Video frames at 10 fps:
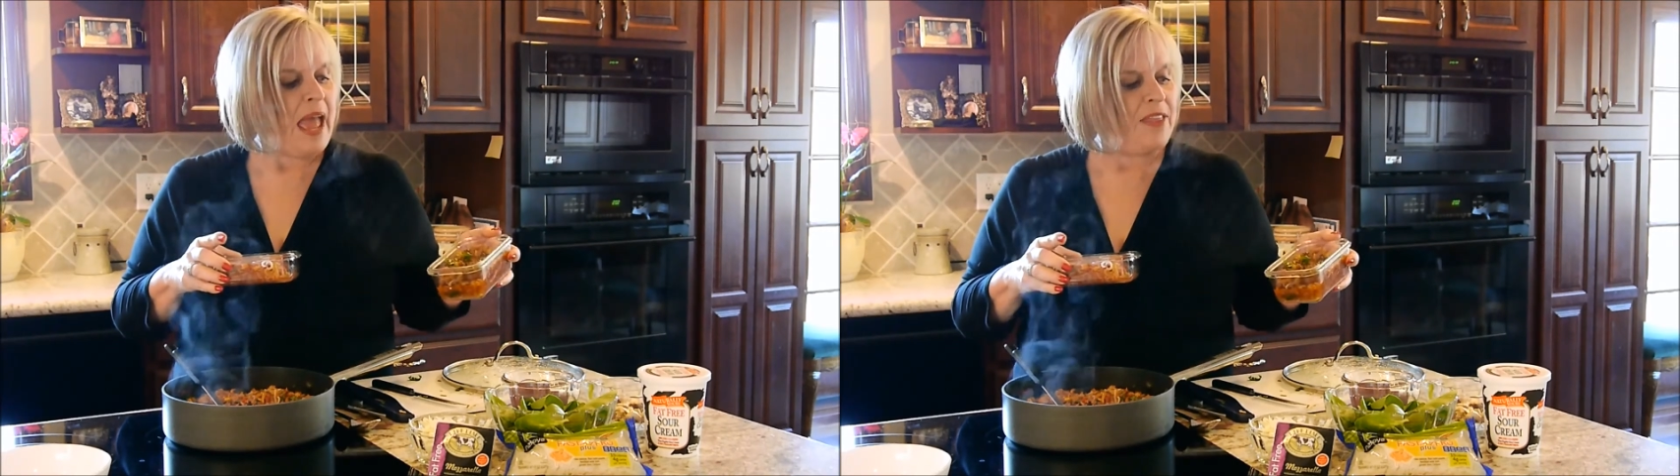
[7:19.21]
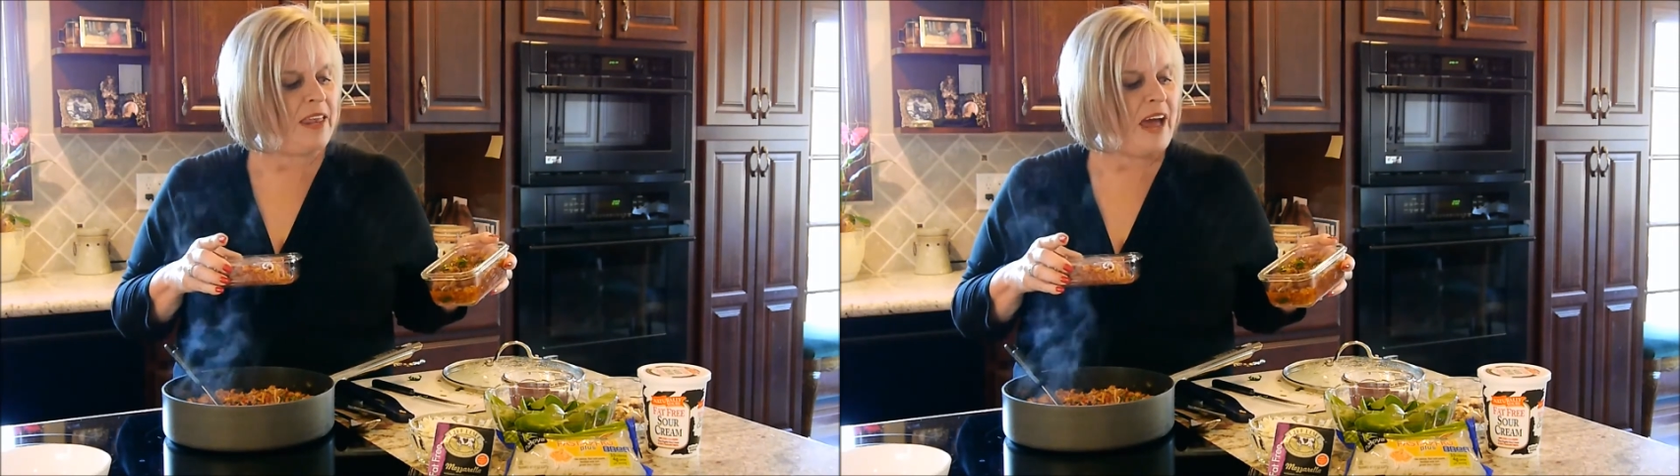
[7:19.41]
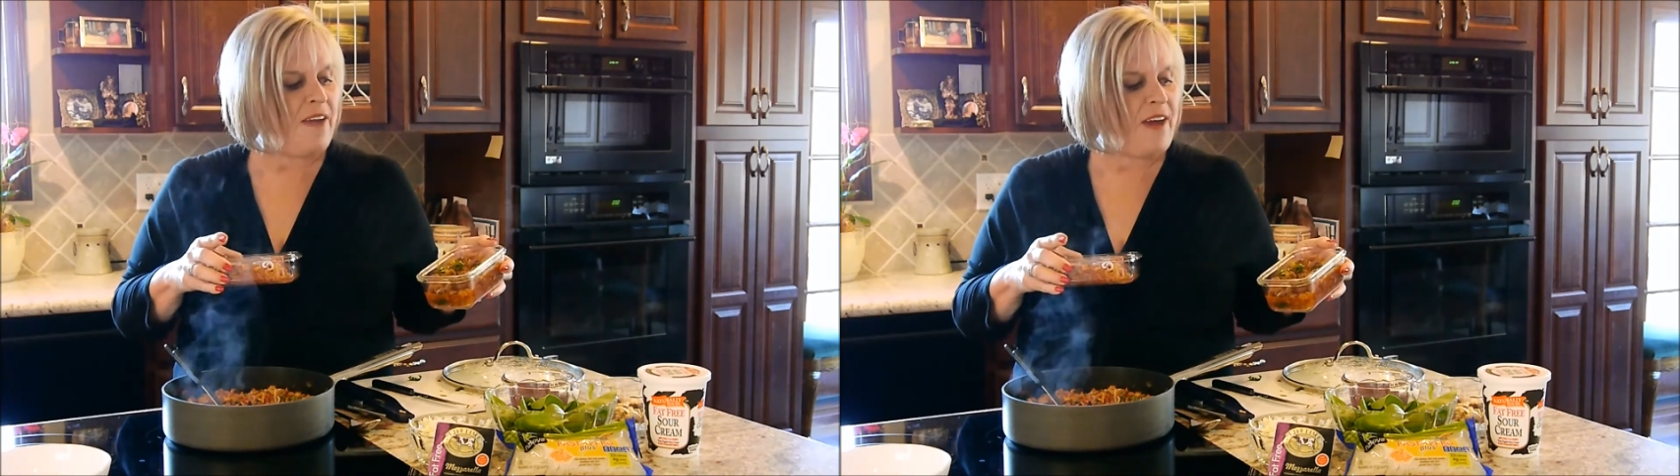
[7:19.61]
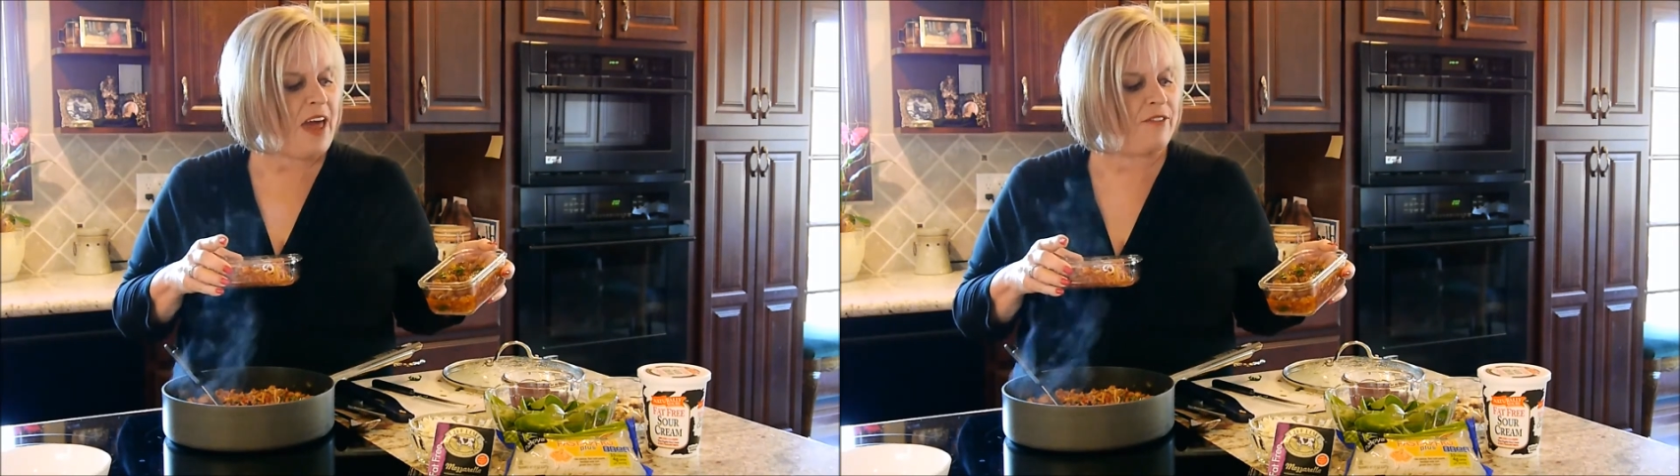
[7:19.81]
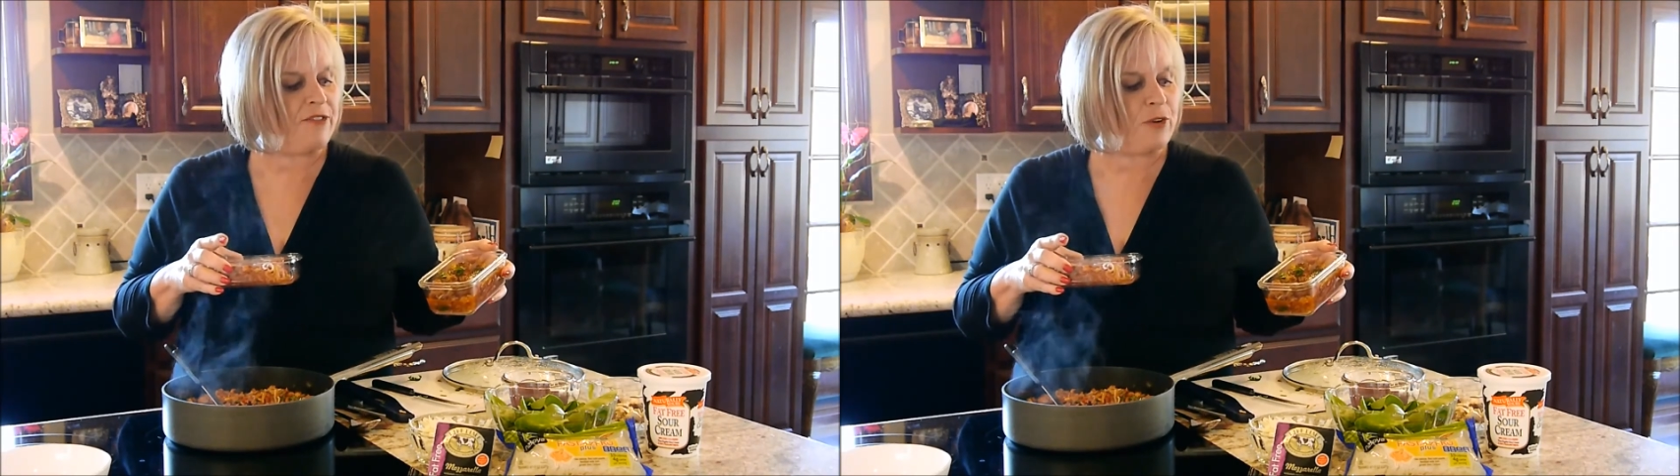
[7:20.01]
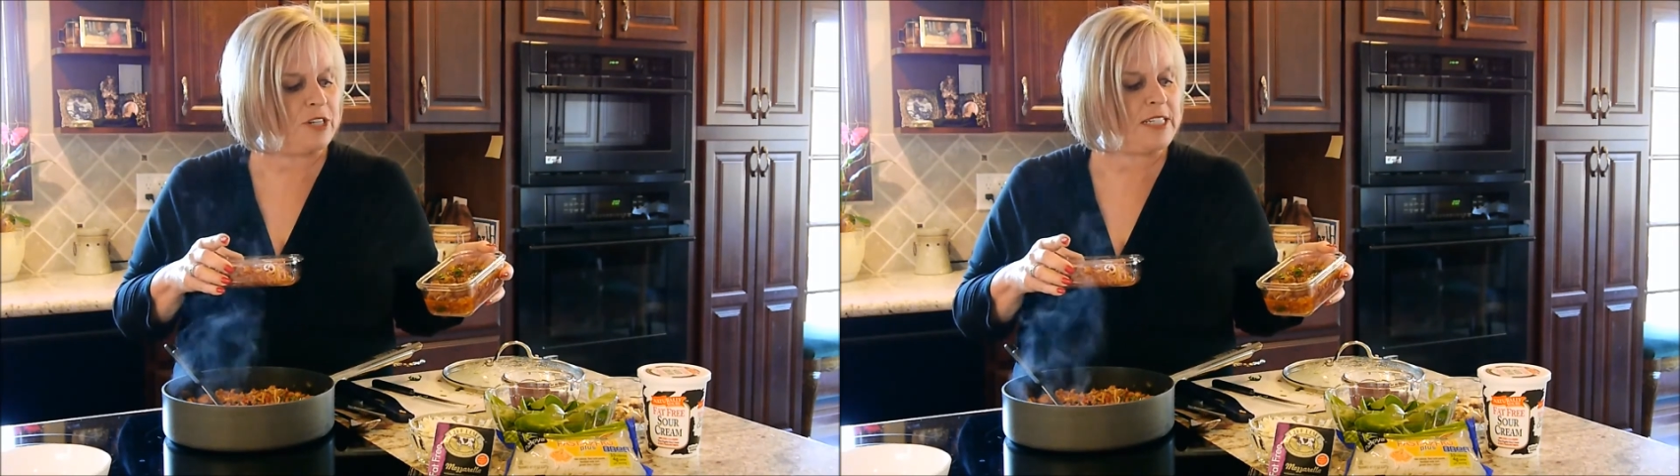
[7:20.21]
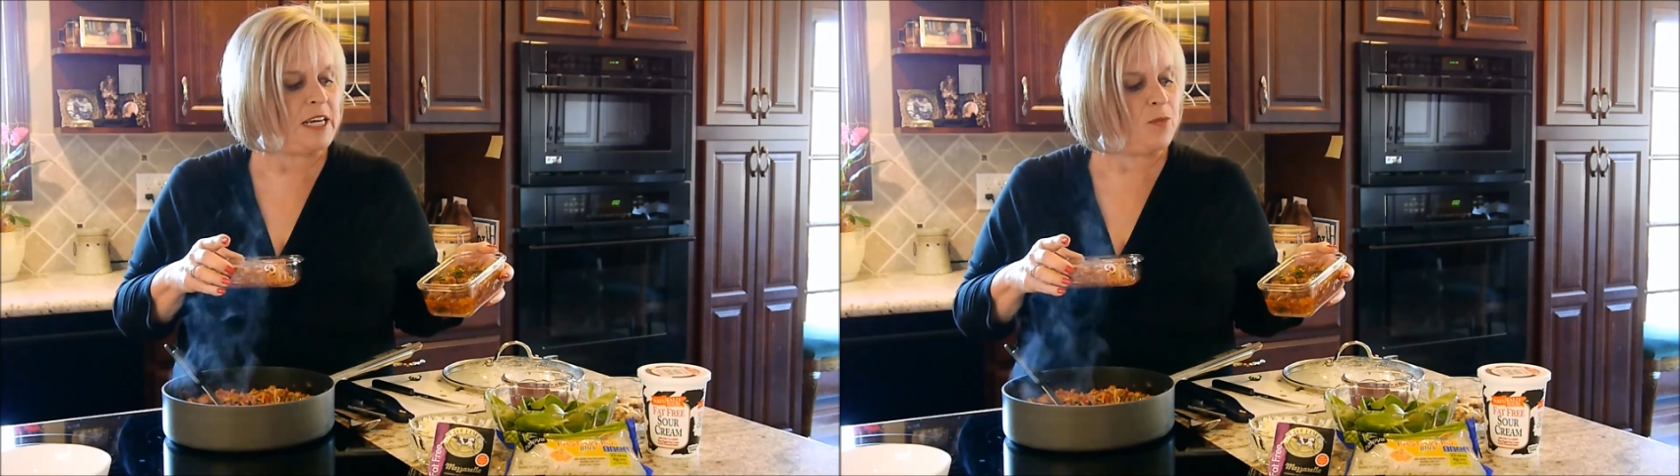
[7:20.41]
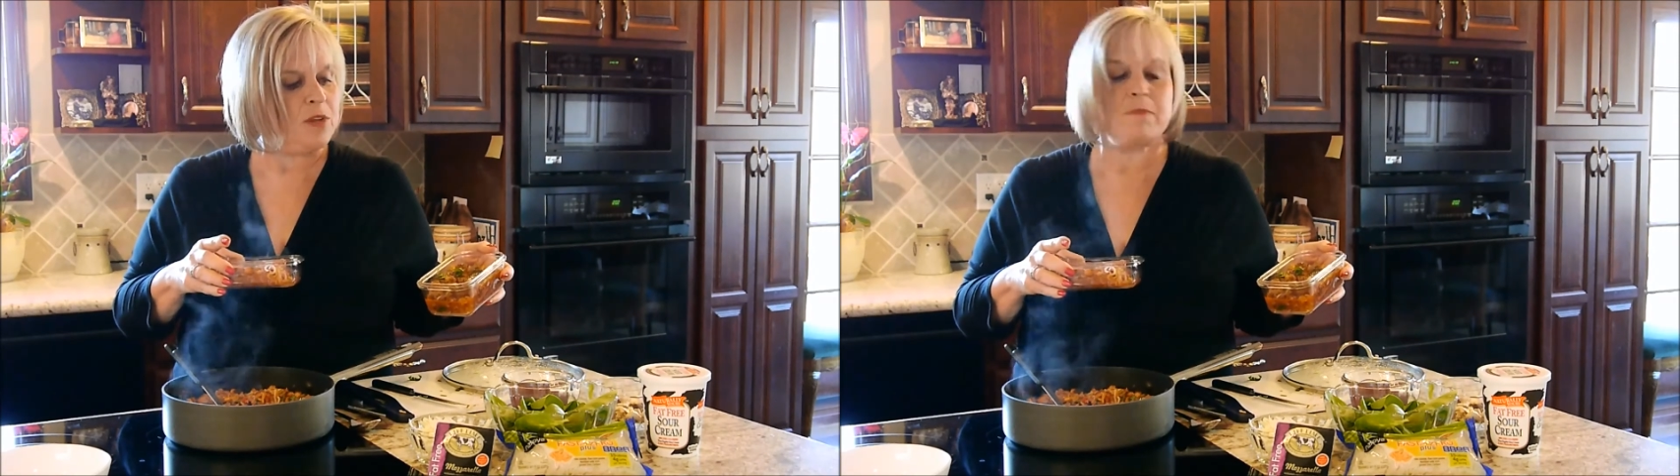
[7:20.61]
And then I have a
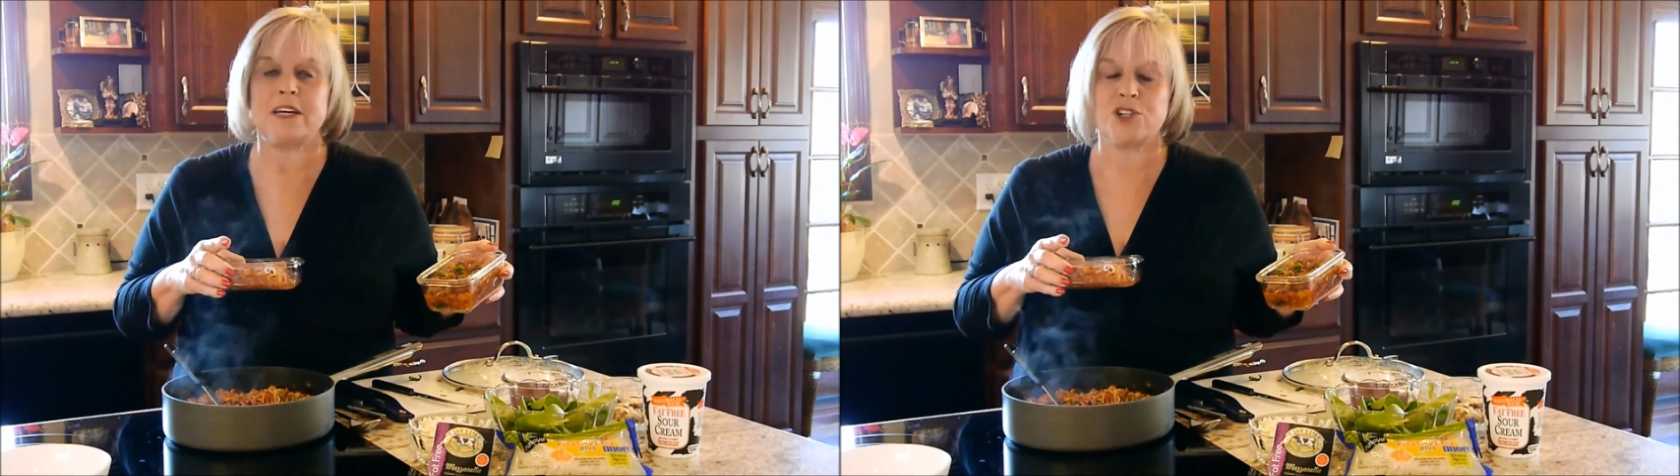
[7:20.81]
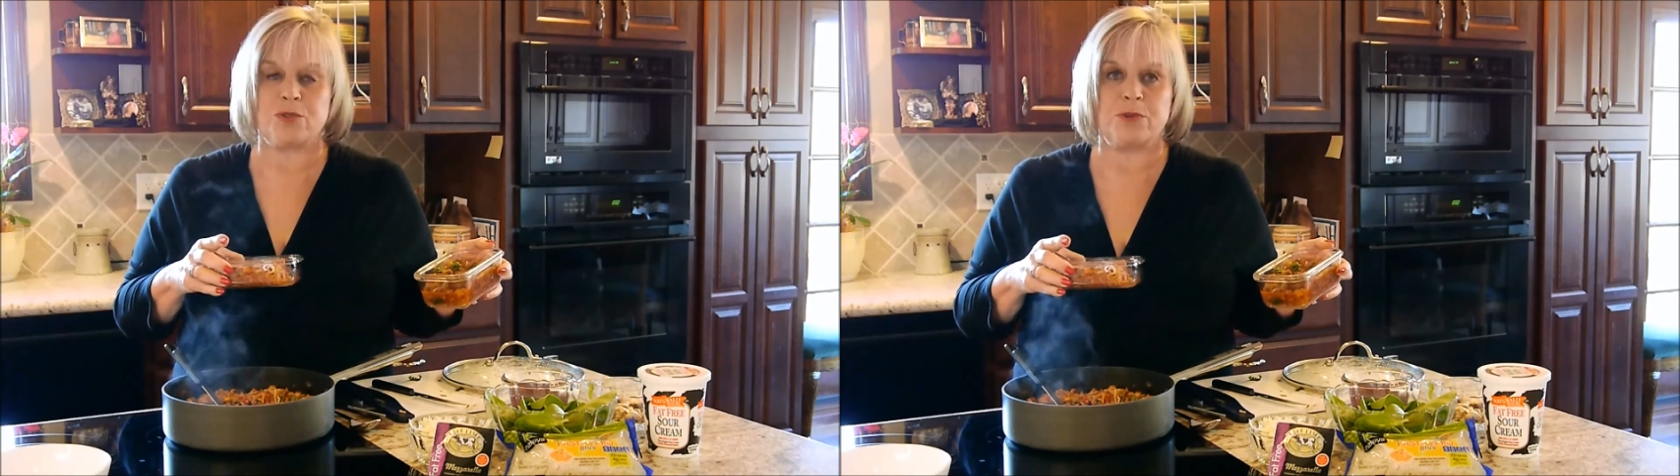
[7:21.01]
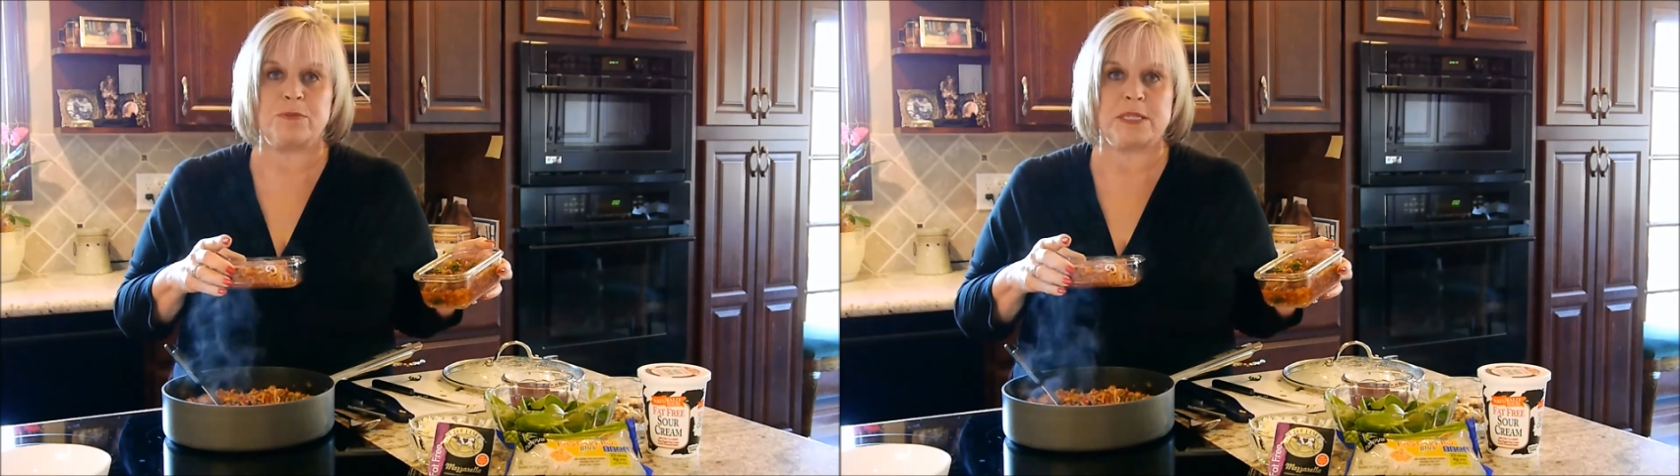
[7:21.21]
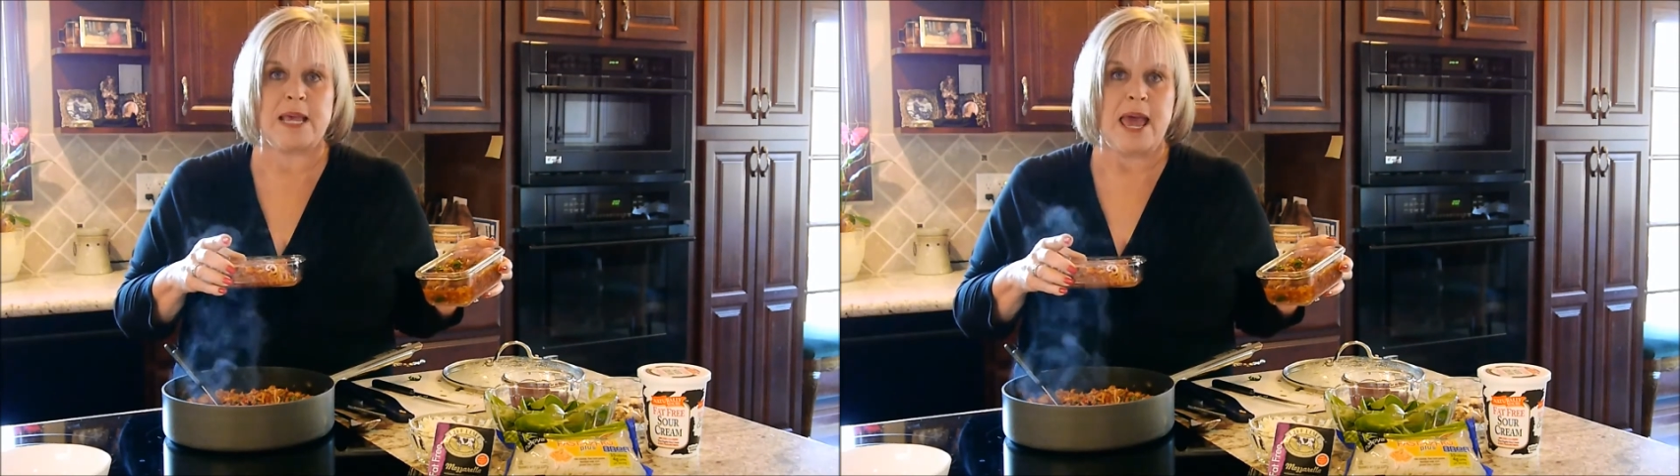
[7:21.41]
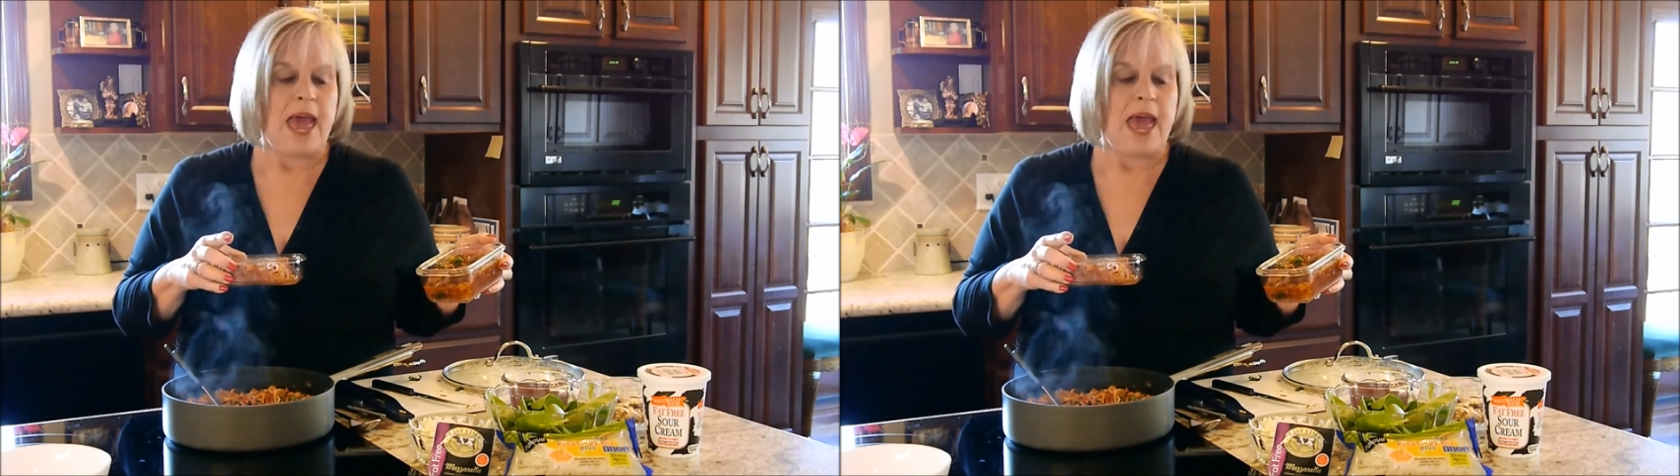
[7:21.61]
Florentine with mushrooms